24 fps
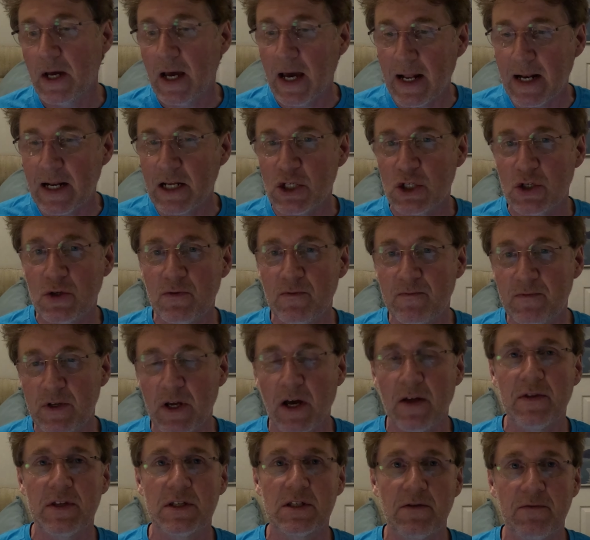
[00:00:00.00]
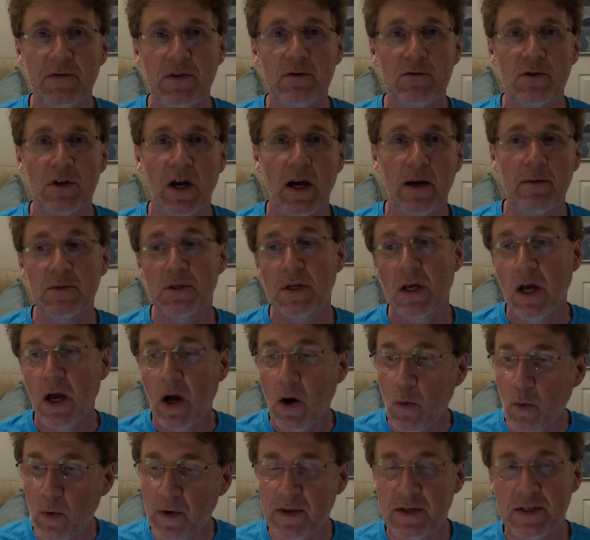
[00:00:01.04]
unless you've done this a few times
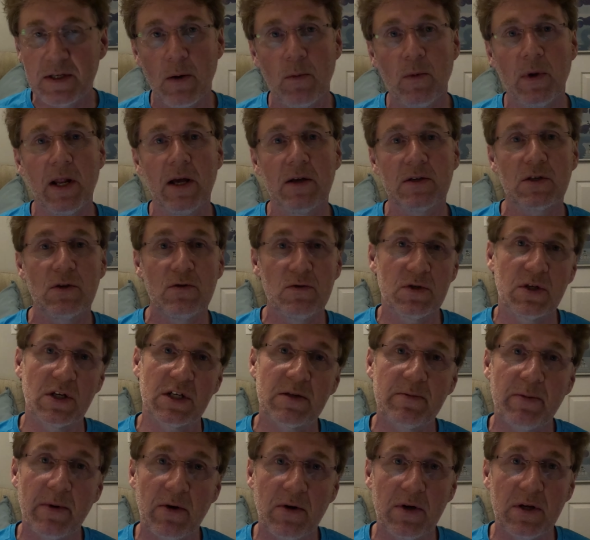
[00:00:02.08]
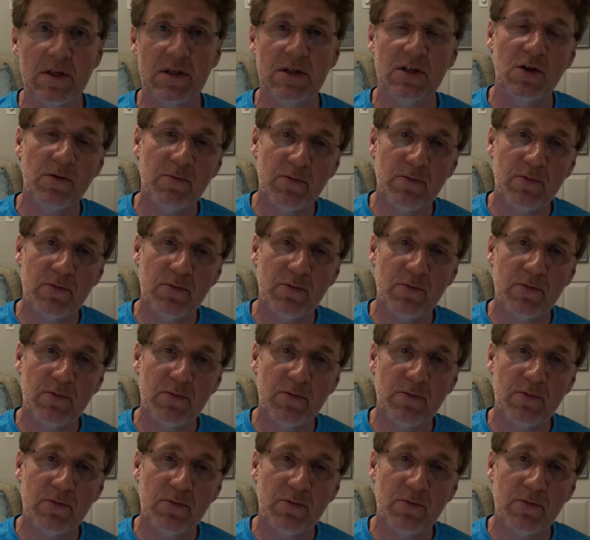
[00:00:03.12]
with someone else who's experienced,